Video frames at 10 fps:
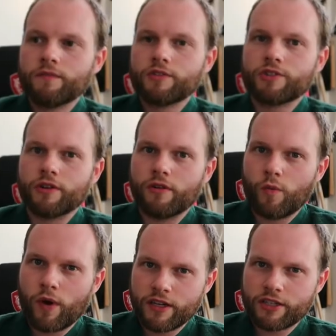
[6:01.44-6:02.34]
So
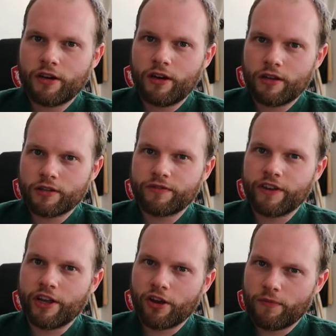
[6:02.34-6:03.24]
why starting this
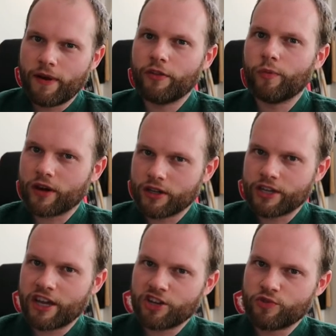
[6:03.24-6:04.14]
video about what is
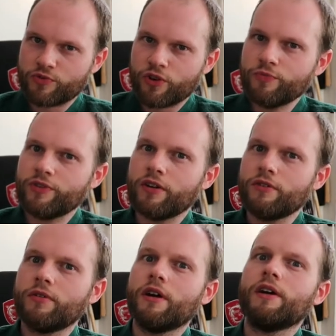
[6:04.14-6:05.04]
Haedong
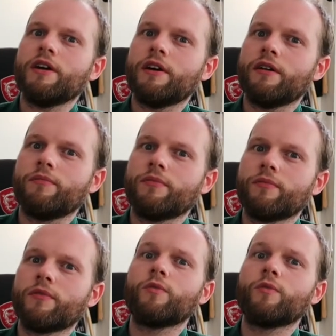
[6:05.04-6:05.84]
Kumdo um,